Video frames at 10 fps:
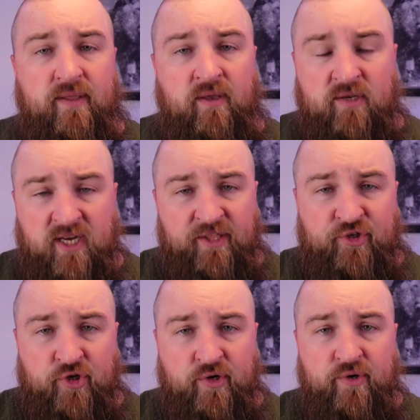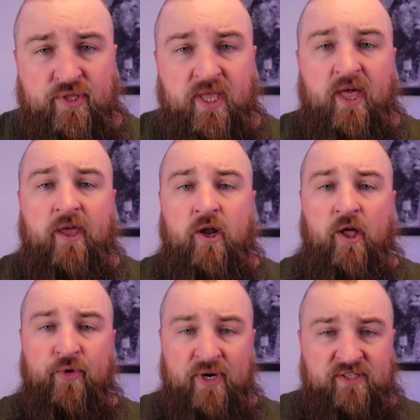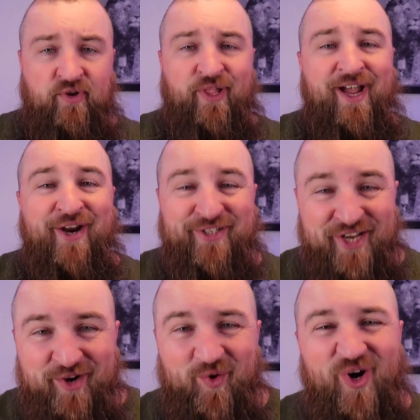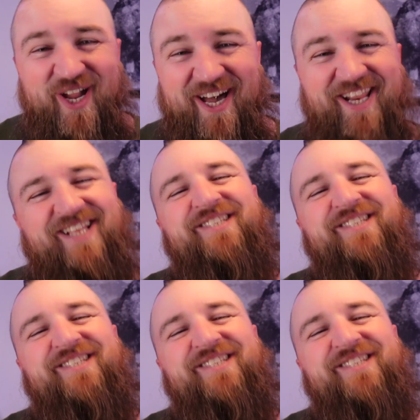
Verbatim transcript: You tell the truth, and all the rest of you liars need to work on it.